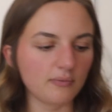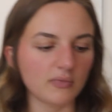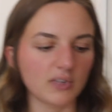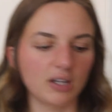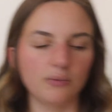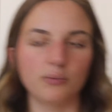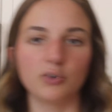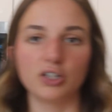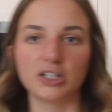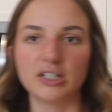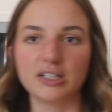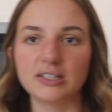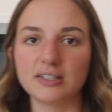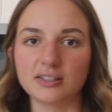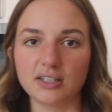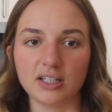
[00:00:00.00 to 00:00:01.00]
and we're
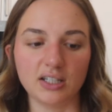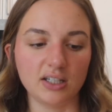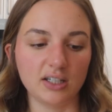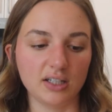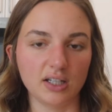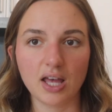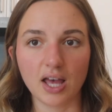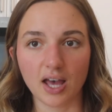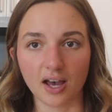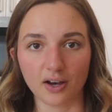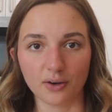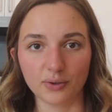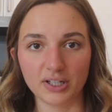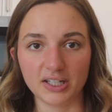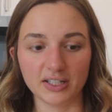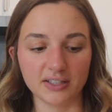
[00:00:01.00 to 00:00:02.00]
gonna see how
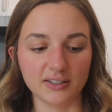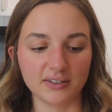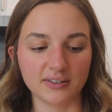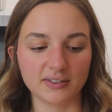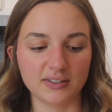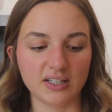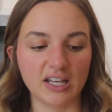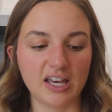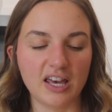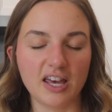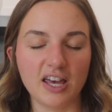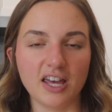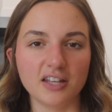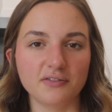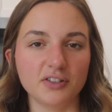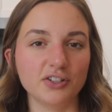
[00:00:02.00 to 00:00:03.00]
it is.
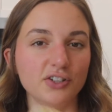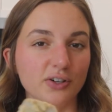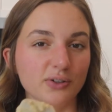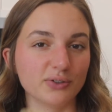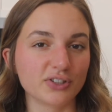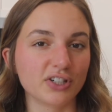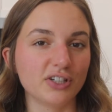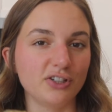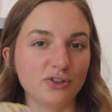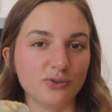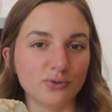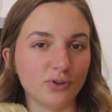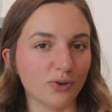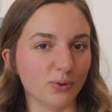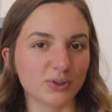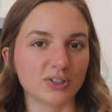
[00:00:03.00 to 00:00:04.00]
If the dough's good, you
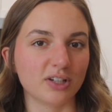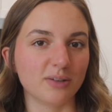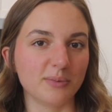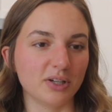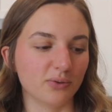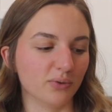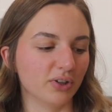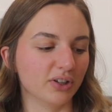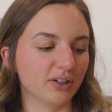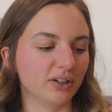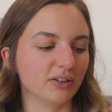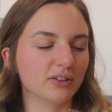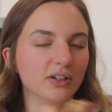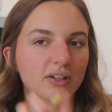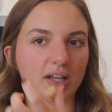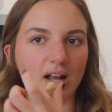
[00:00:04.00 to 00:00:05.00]
know it's gonna be a really good
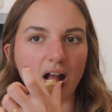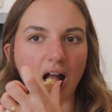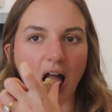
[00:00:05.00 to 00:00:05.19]
cookie.